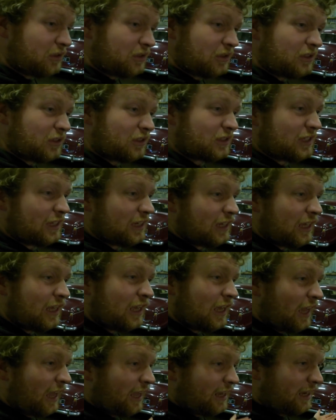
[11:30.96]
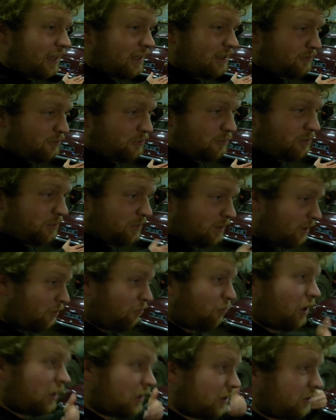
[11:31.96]
so it does, and it, it is
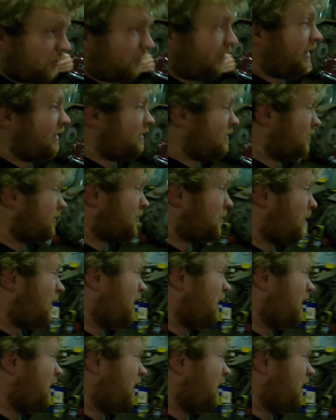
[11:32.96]
one of the reasons